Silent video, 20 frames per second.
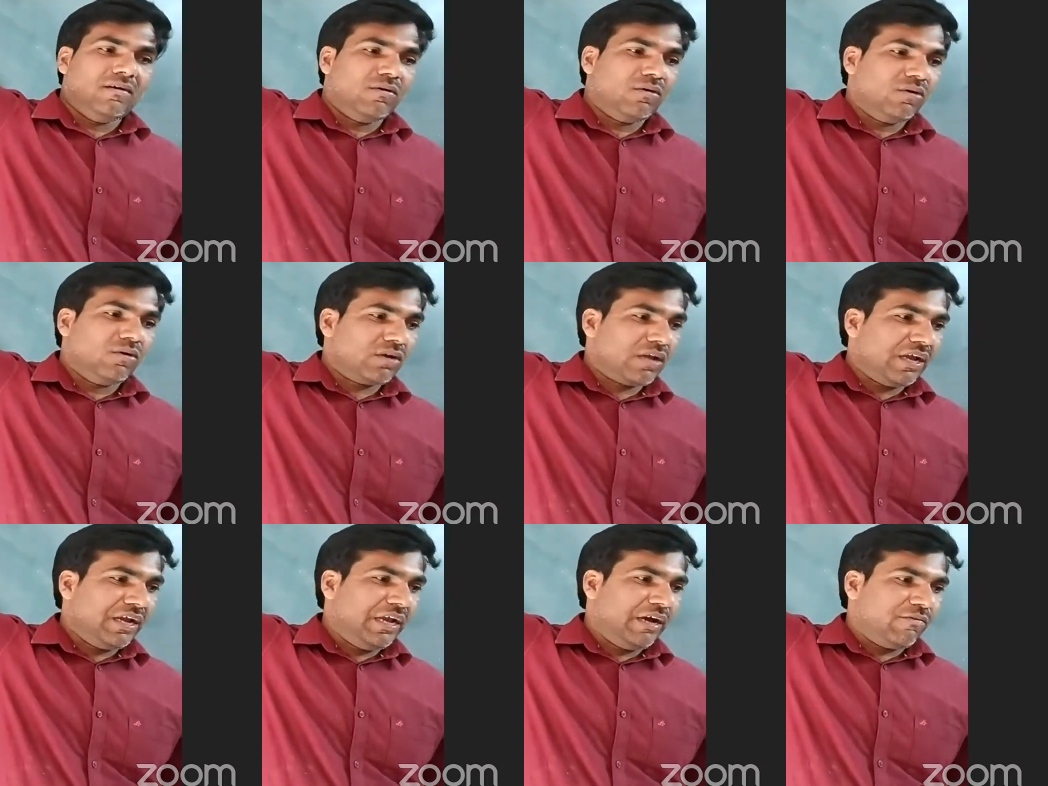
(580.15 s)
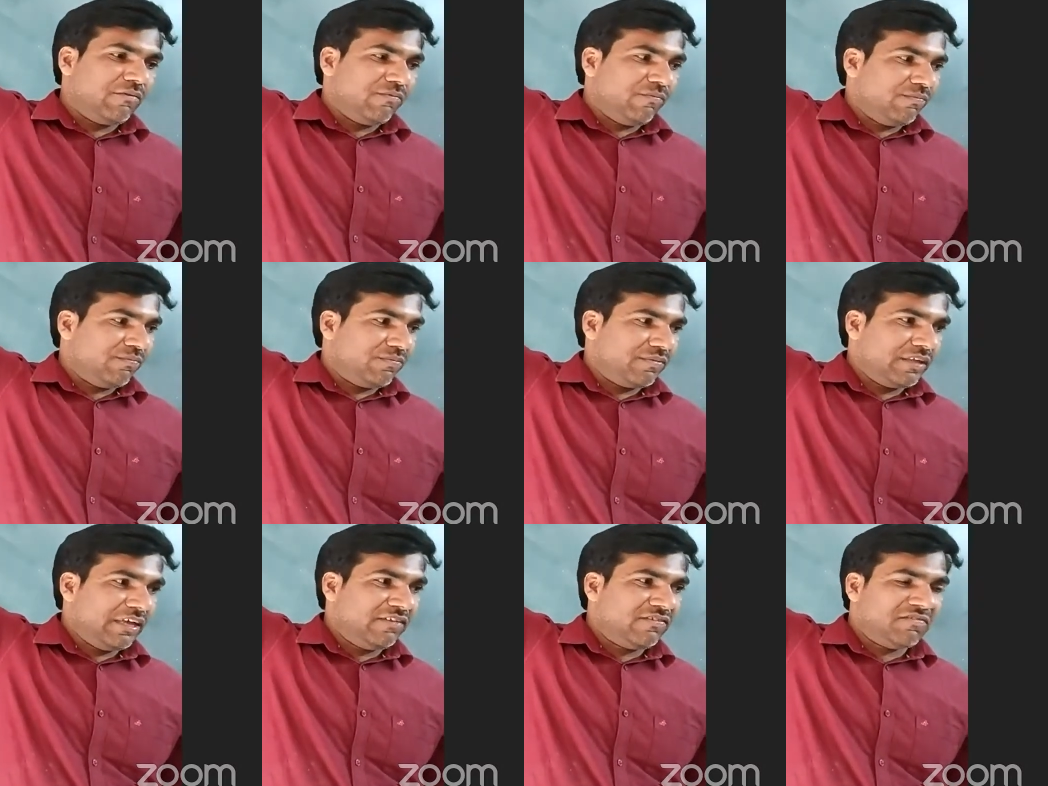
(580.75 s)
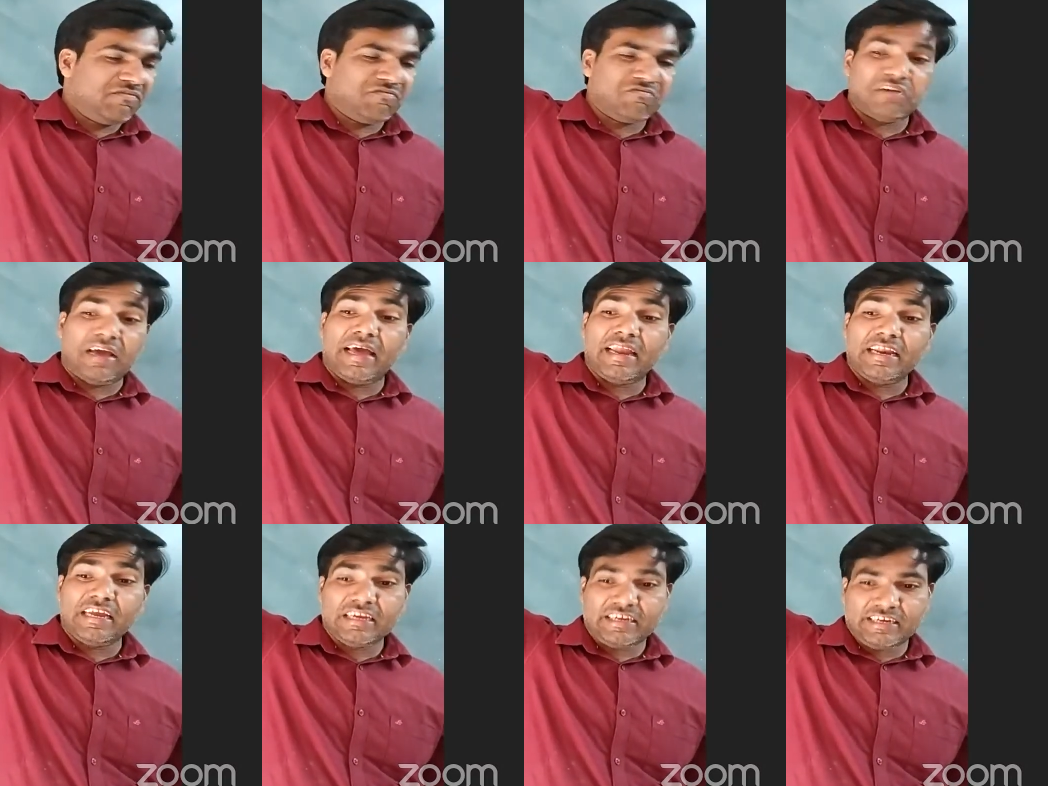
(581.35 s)
okay now, yes,
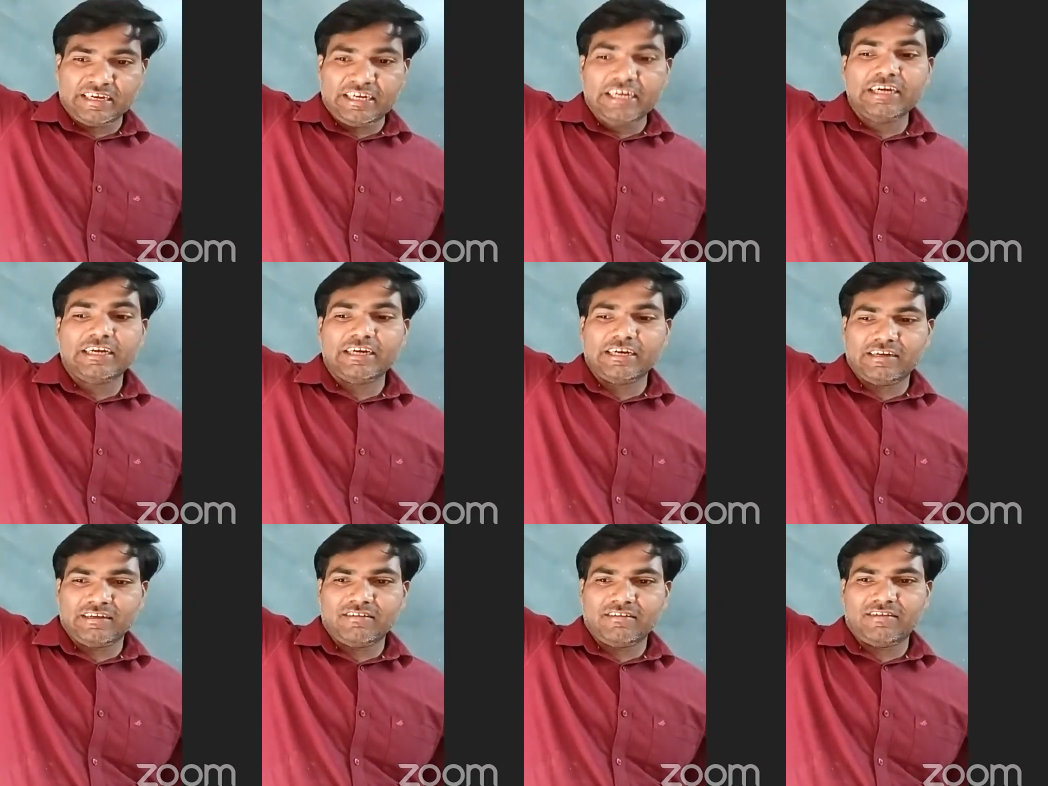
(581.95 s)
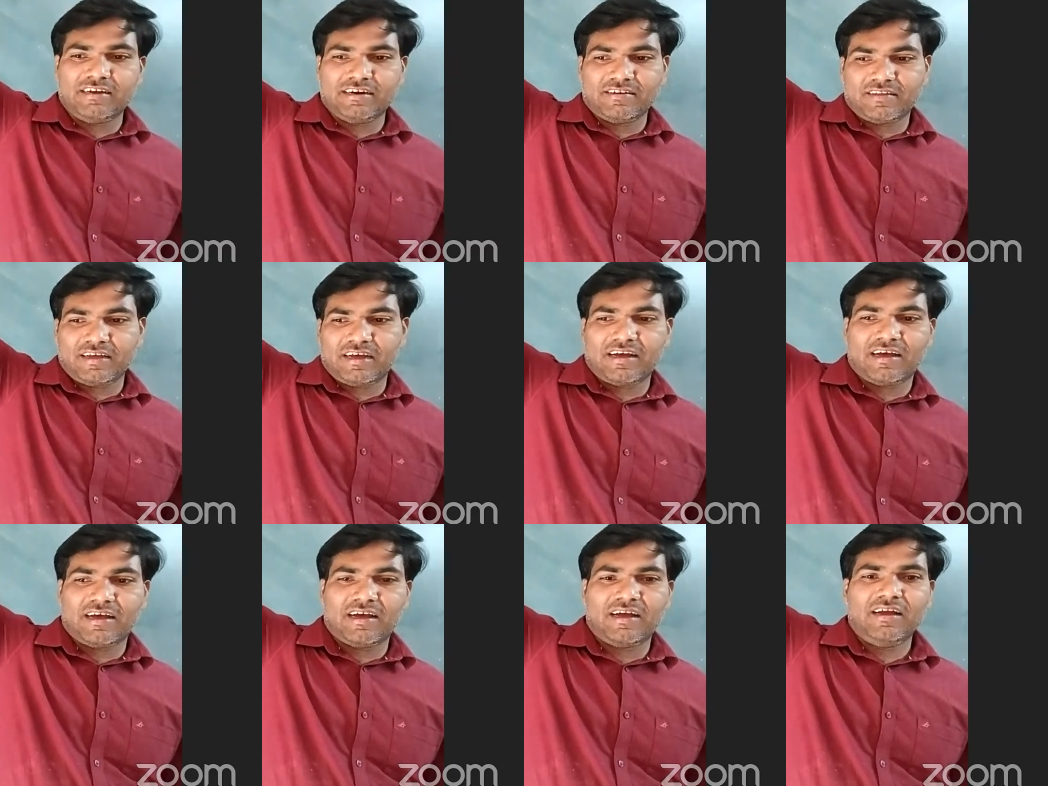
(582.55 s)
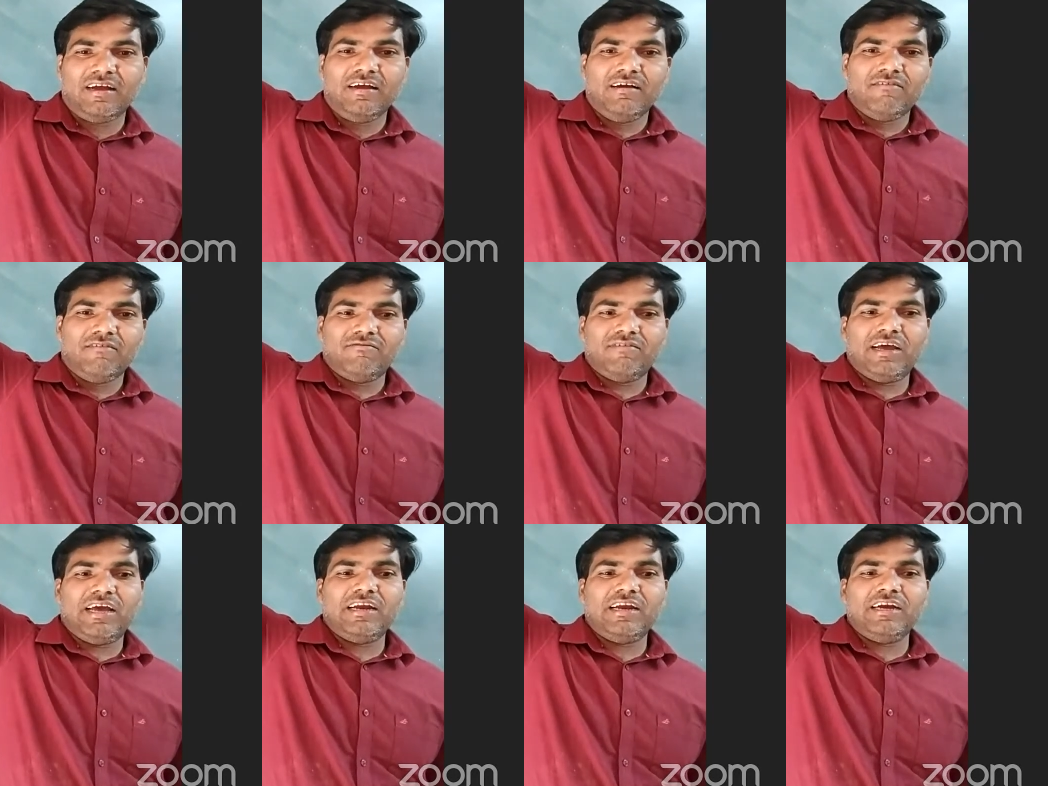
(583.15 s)
very heat it is at the
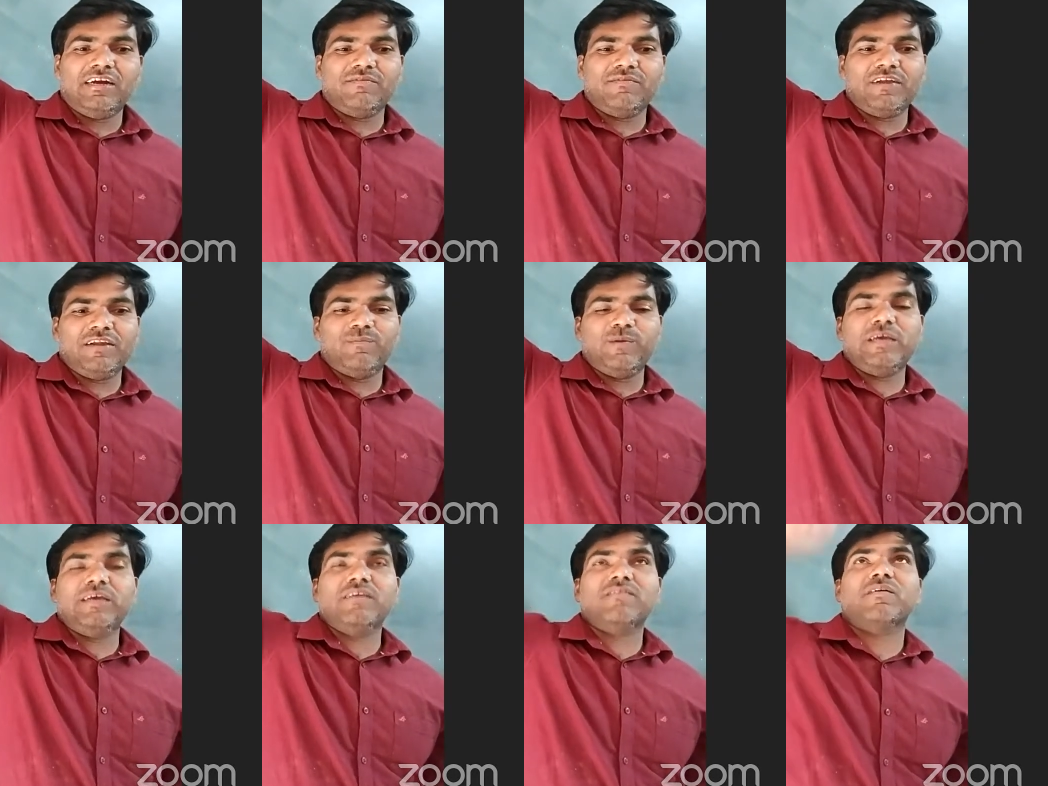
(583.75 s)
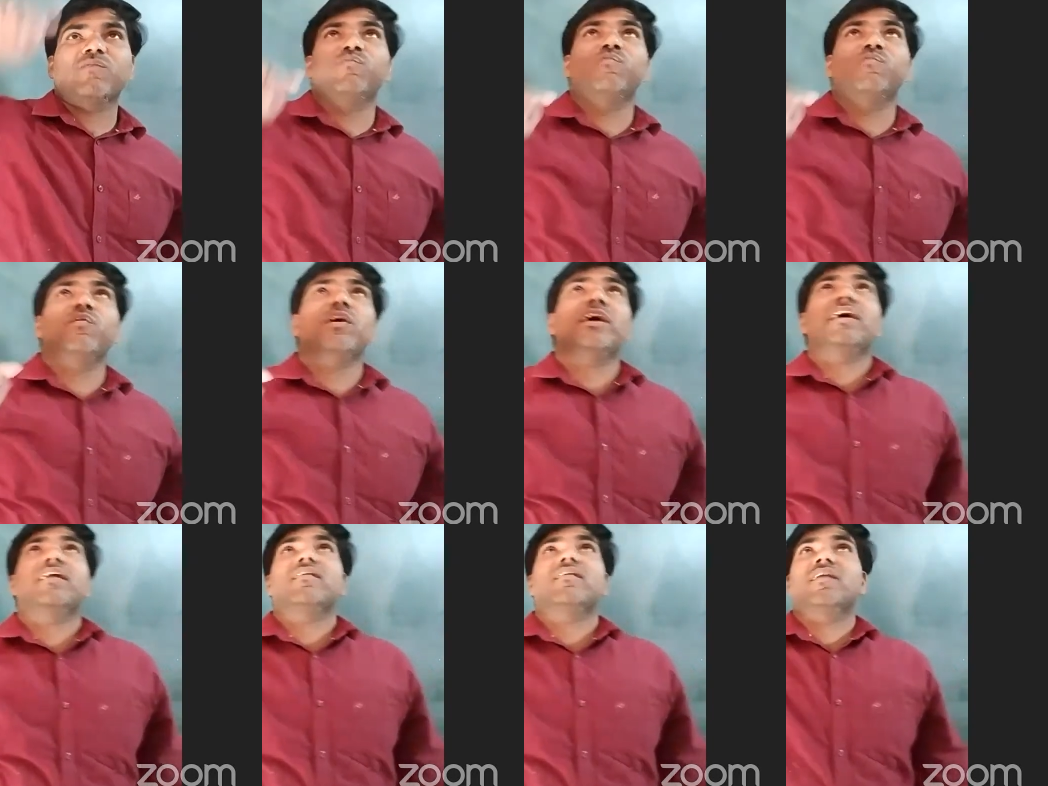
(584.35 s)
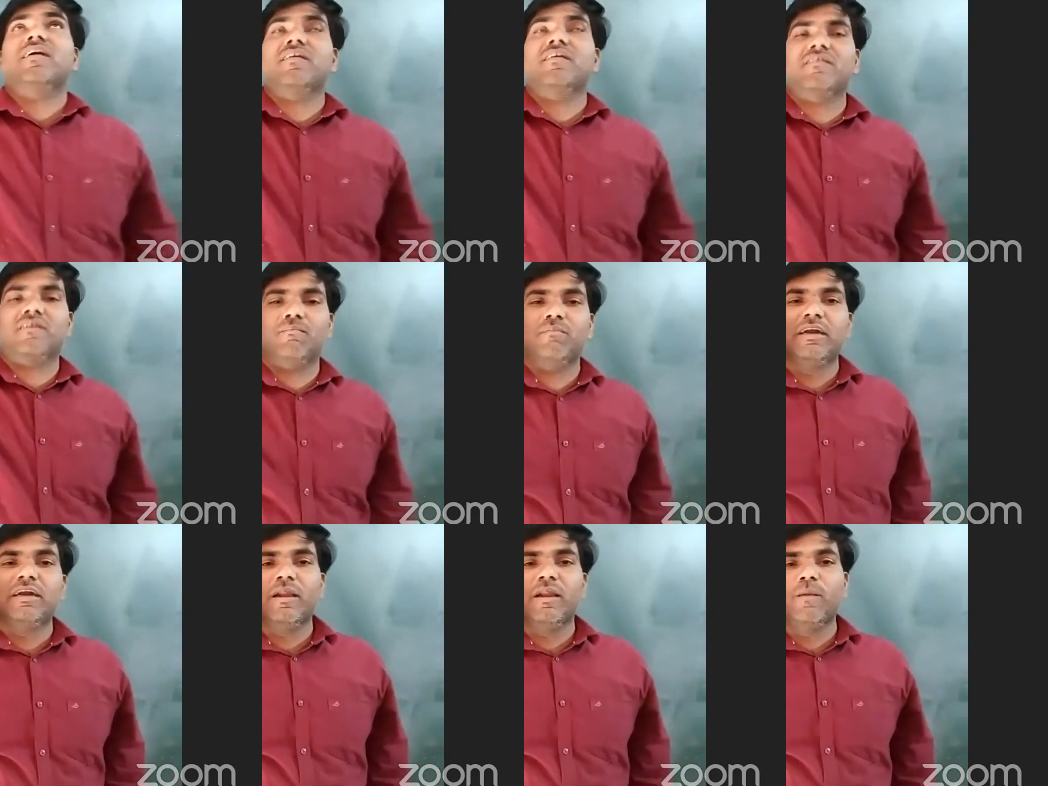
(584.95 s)
where it will be somewhere there is
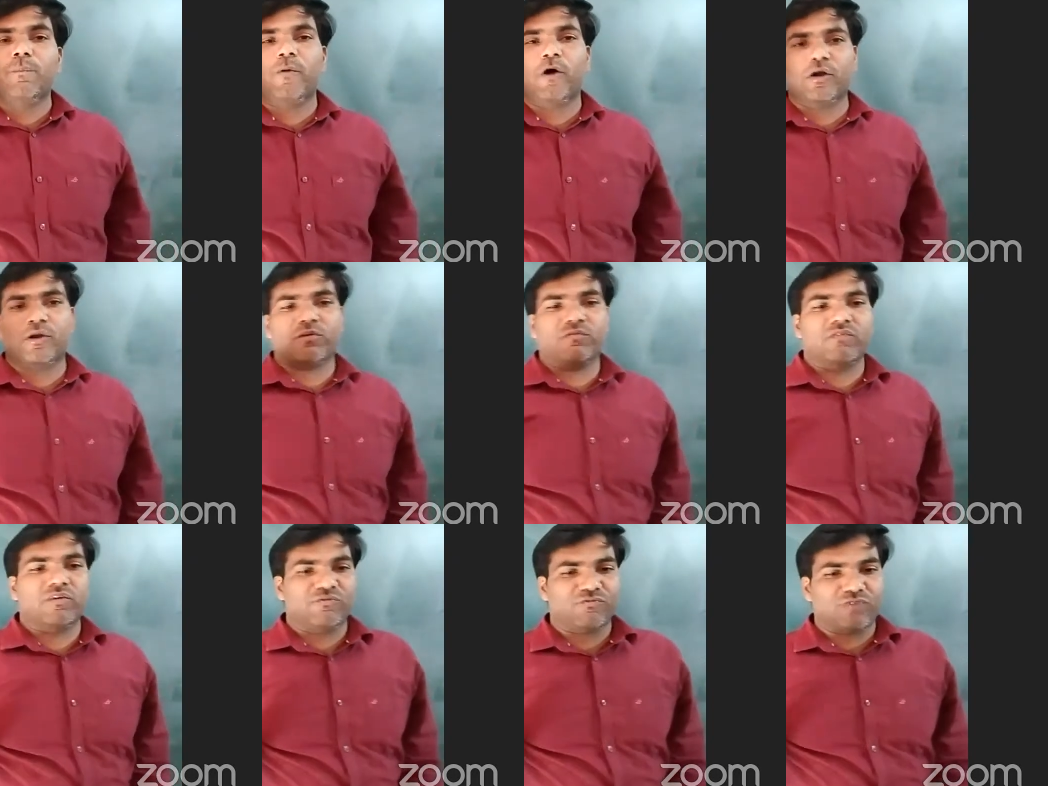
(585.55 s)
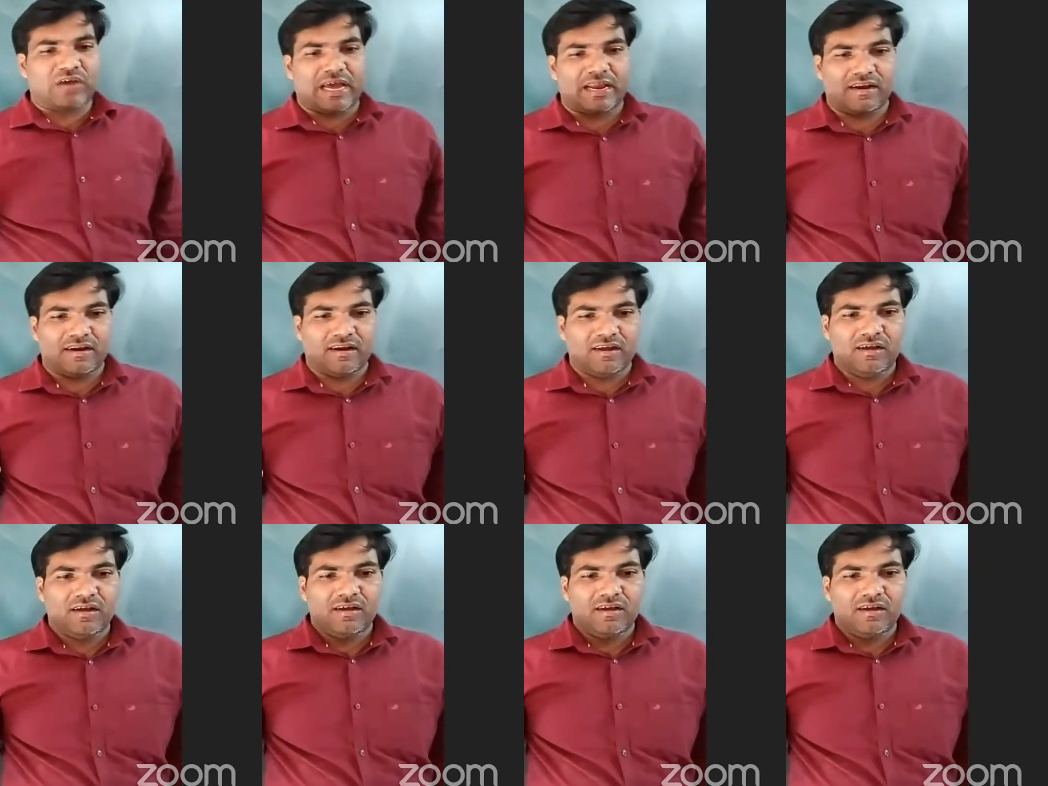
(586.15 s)
a middle part of the fan.